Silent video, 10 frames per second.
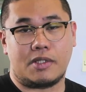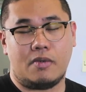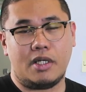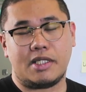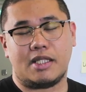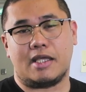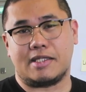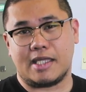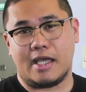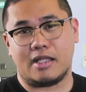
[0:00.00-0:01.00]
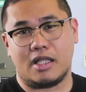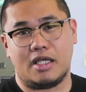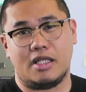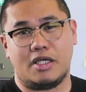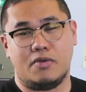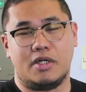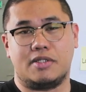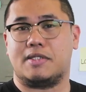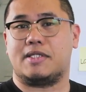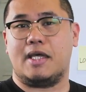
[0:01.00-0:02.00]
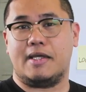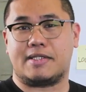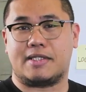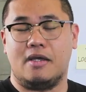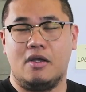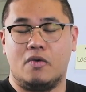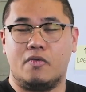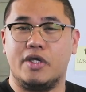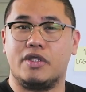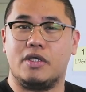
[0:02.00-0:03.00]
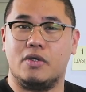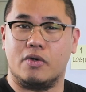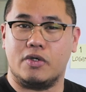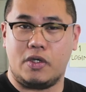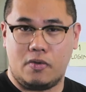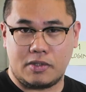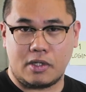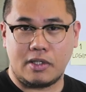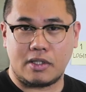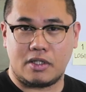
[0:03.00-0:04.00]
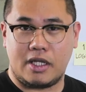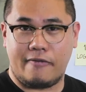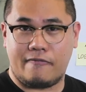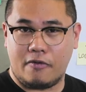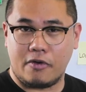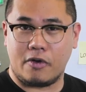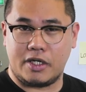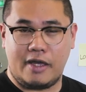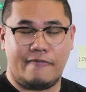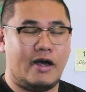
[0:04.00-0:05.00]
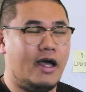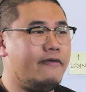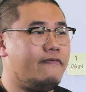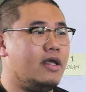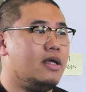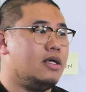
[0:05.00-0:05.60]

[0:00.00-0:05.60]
So what is it exactly that you wanted to test with your users on day 4 or day 5?